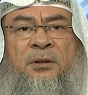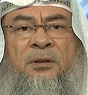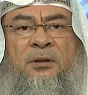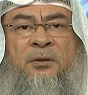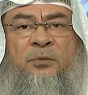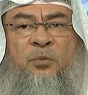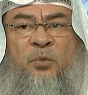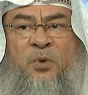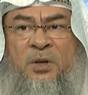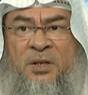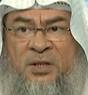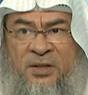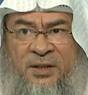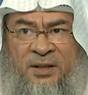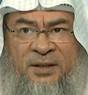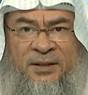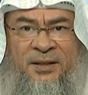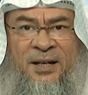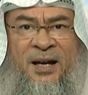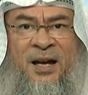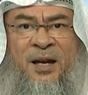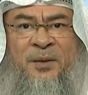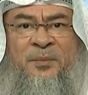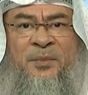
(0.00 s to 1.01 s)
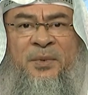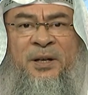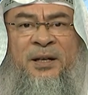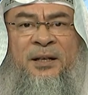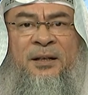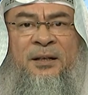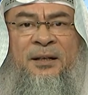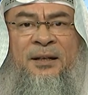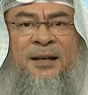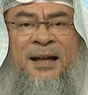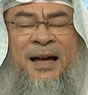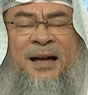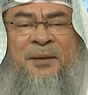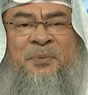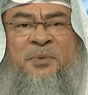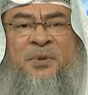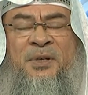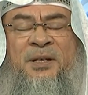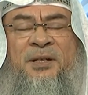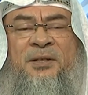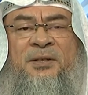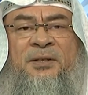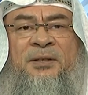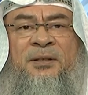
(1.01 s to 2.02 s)
Once the time
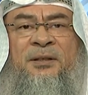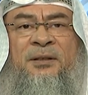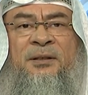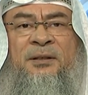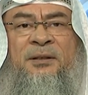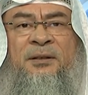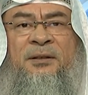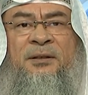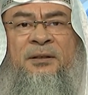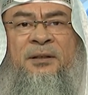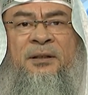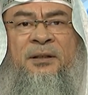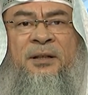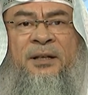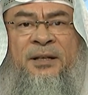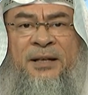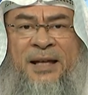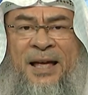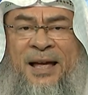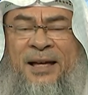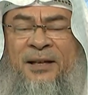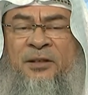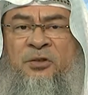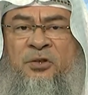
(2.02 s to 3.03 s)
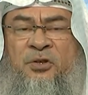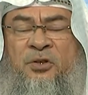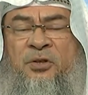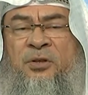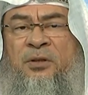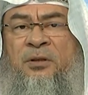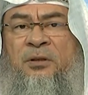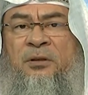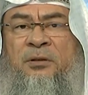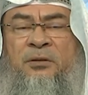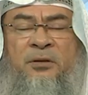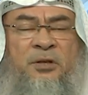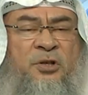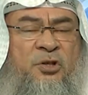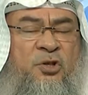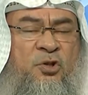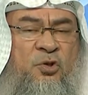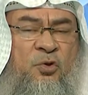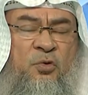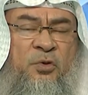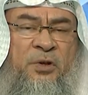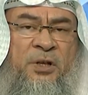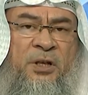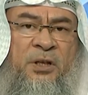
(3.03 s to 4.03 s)
lapses and ends, there's
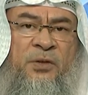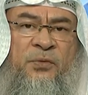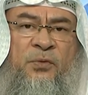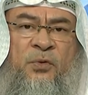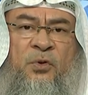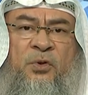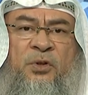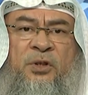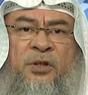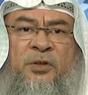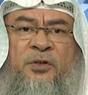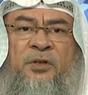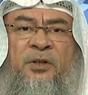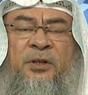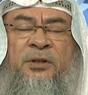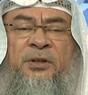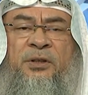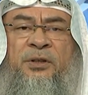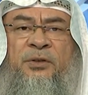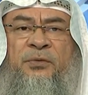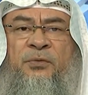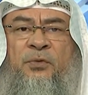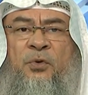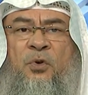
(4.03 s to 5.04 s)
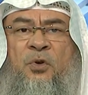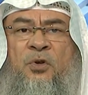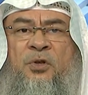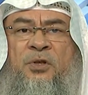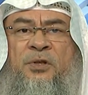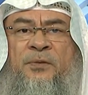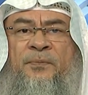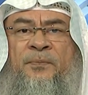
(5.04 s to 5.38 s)
no need for divorce.